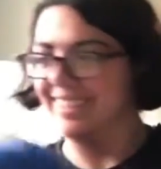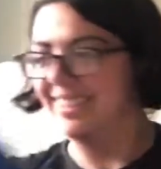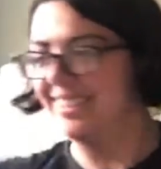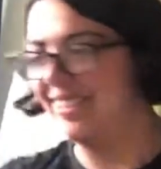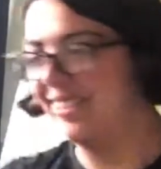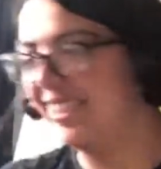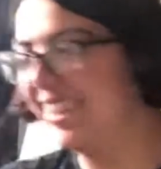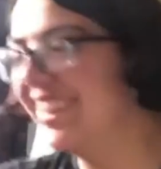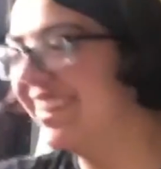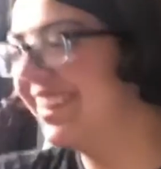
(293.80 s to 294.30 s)

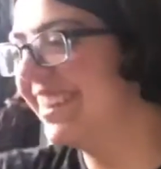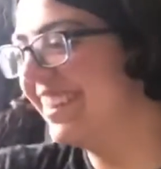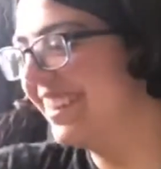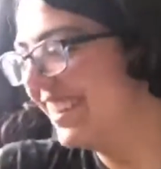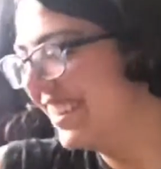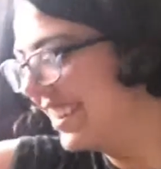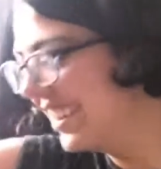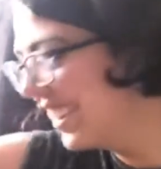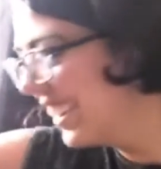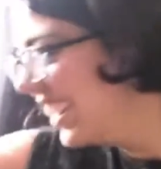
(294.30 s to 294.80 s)
Sorry.
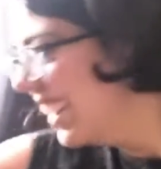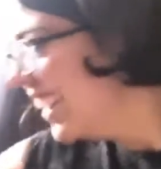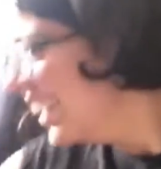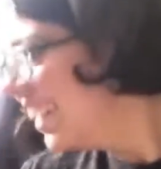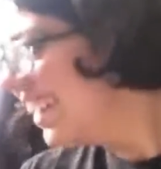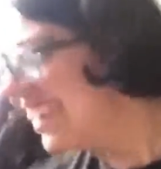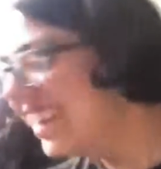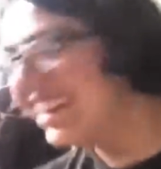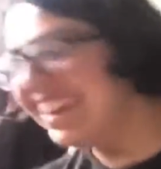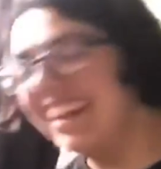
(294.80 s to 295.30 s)

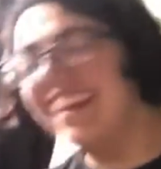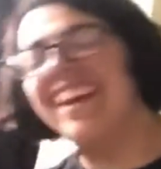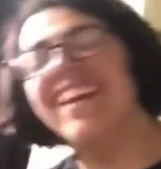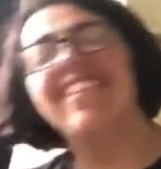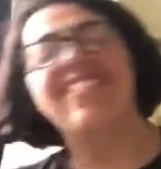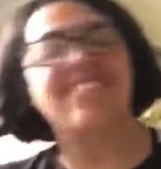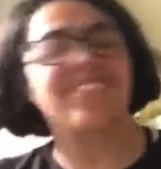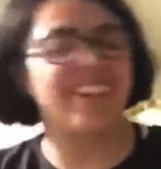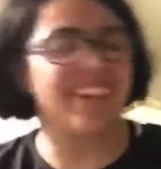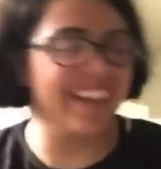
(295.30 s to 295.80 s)

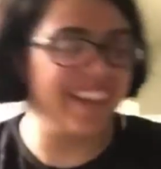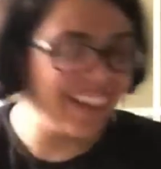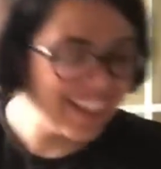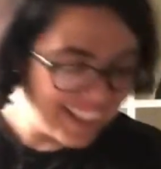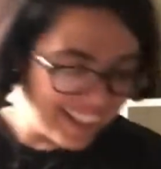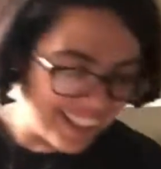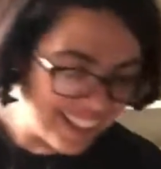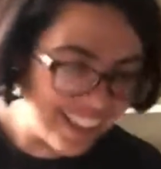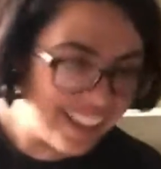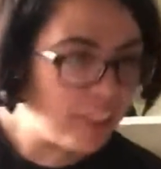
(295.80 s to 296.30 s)
Right,
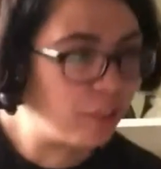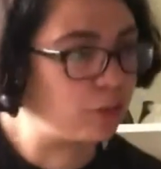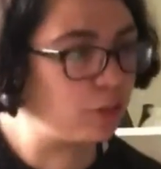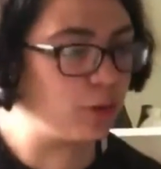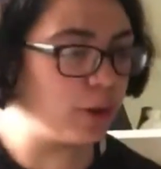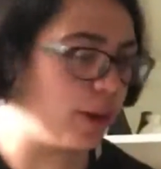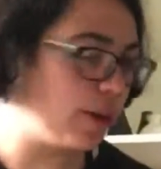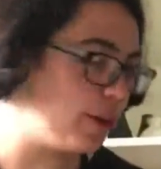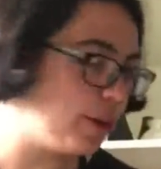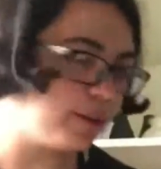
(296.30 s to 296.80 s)

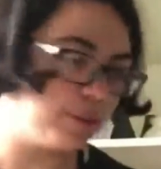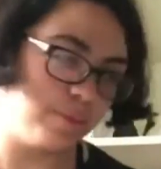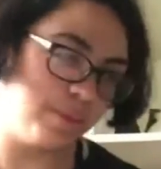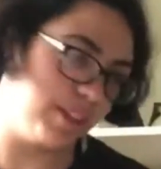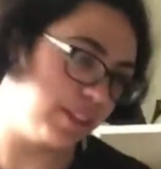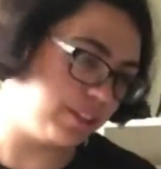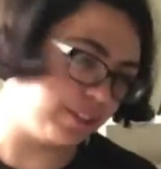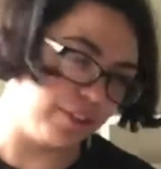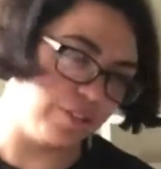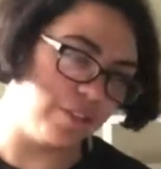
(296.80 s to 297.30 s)
try not to
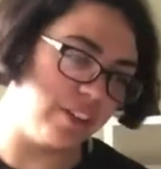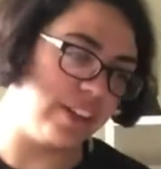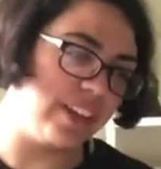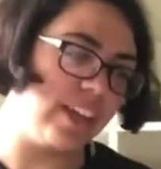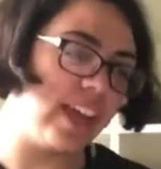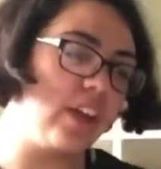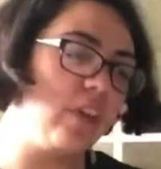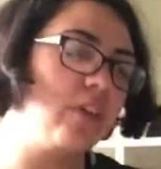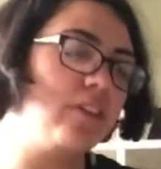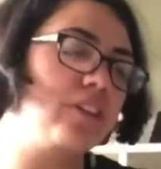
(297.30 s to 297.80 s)
be so
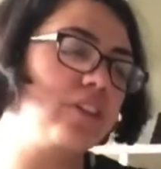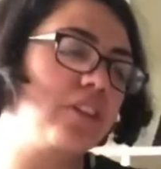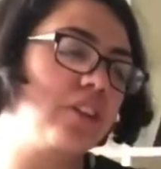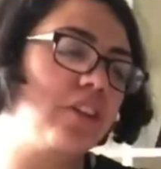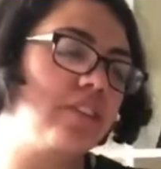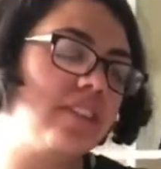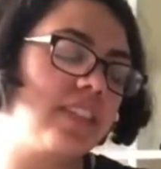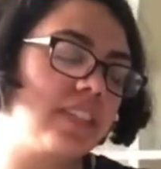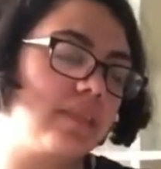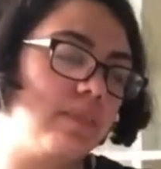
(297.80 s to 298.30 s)
funny. I also
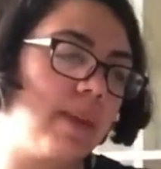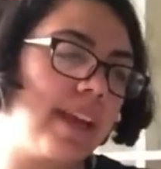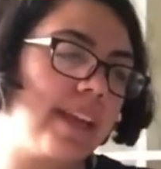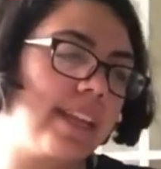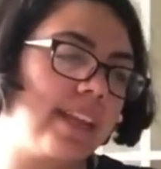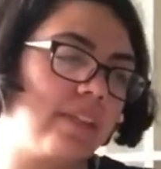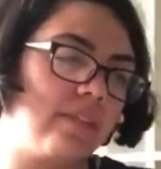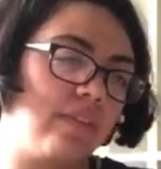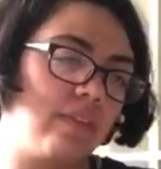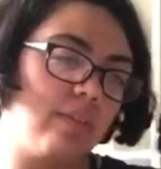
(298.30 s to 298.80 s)
got this
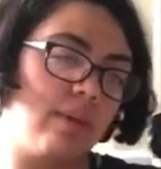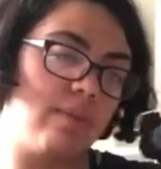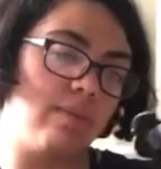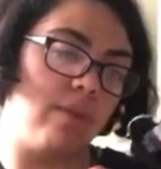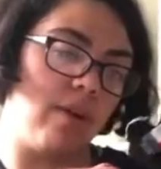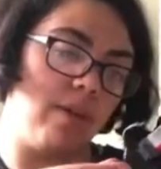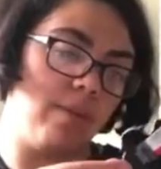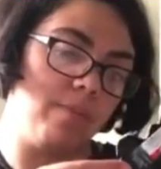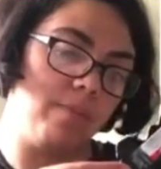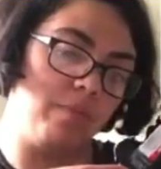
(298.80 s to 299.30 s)
magnet from my
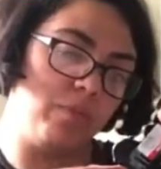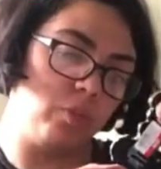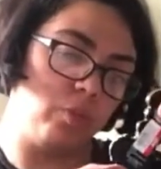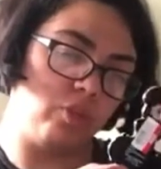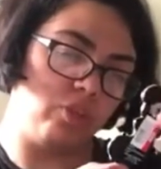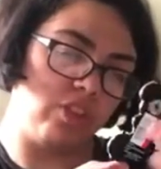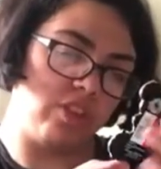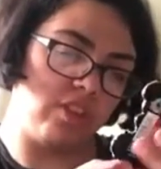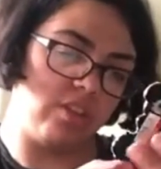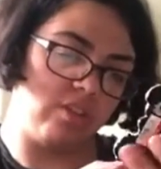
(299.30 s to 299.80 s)
mom,
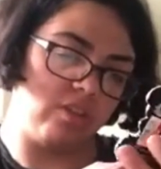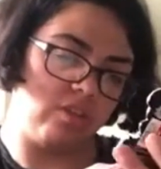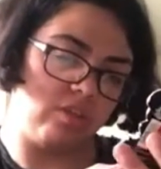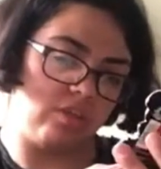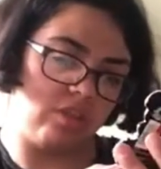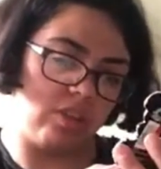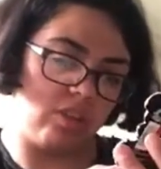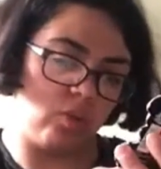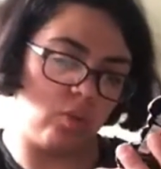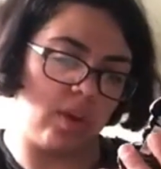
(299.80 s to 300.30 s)
which is
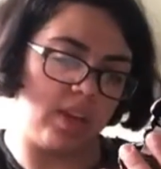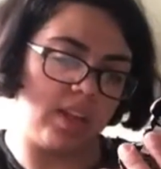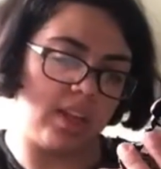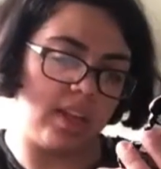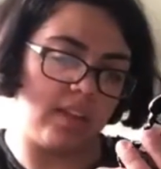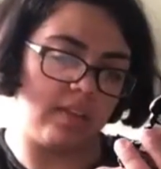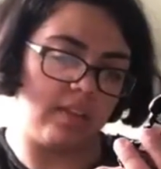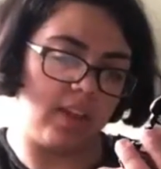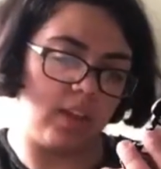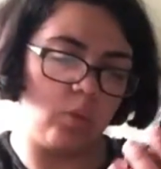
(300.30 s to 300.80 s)
the
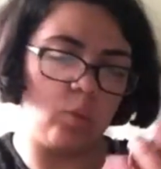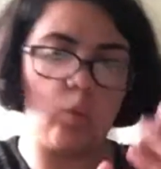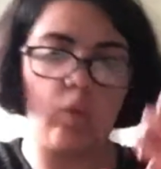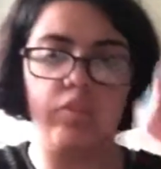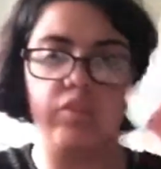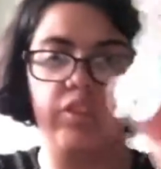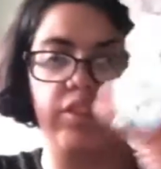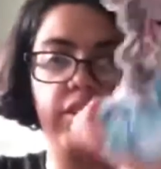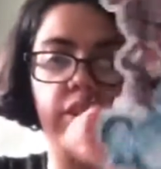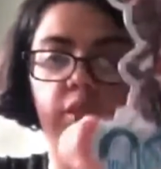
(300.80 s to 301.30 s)
2019
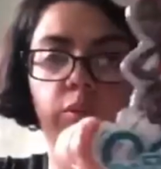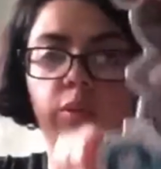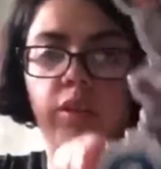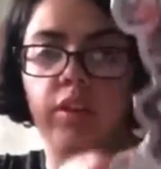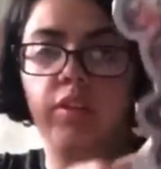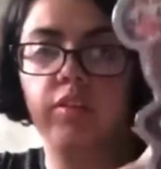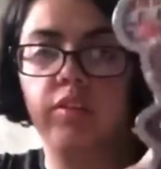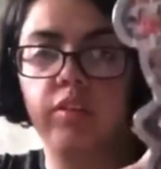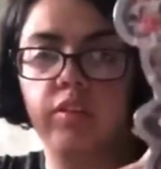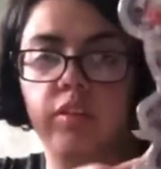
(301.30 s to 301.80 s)
Walt Disney
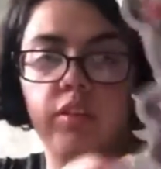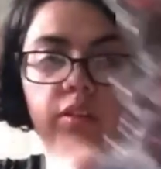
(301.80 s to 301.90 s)
World.